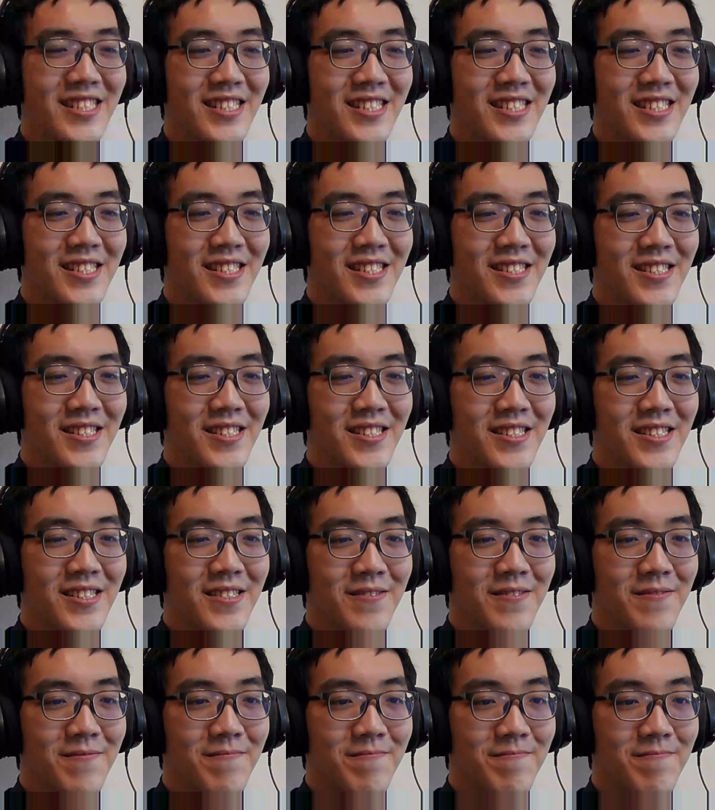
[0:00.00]

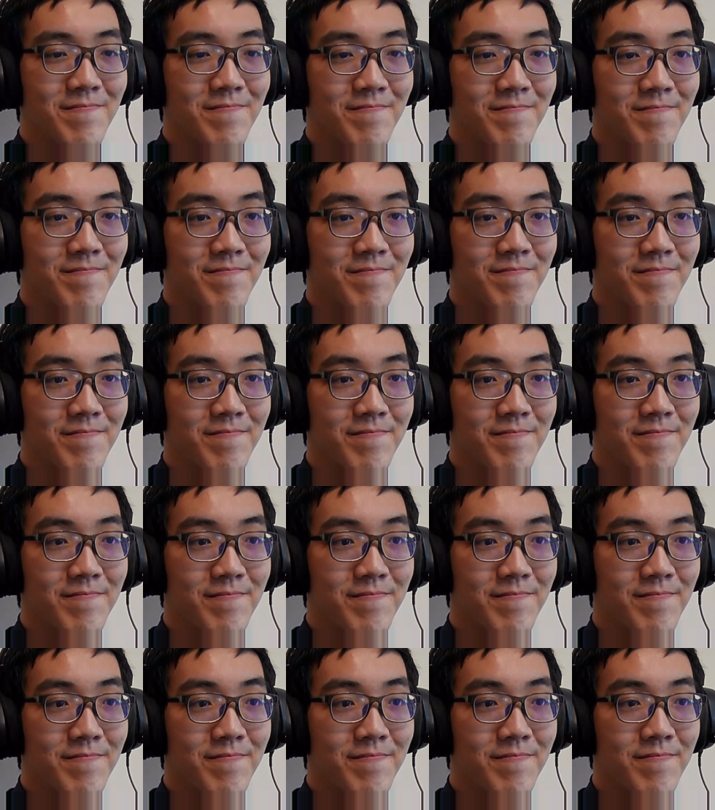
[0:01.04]

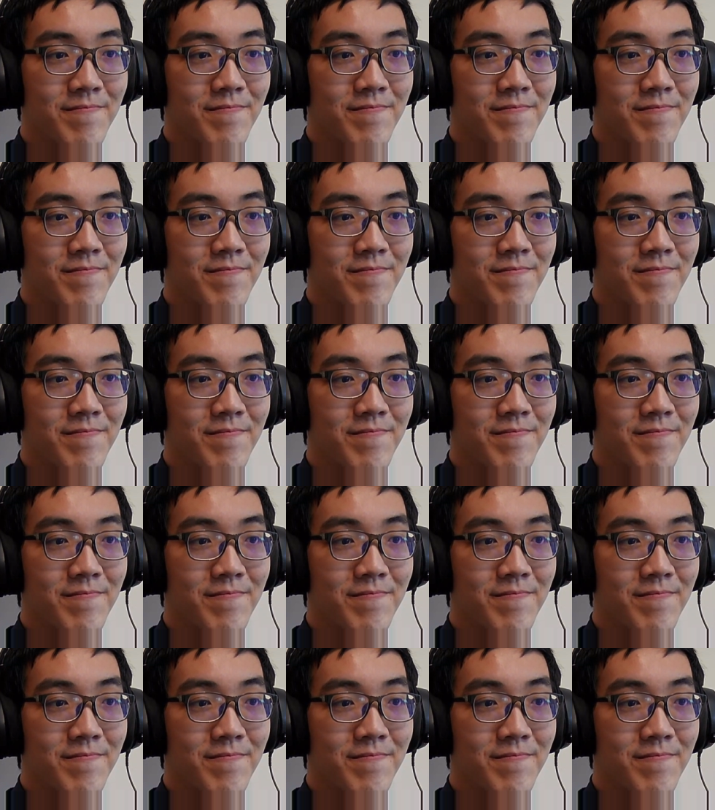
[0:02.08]
No one is speaking in this clip.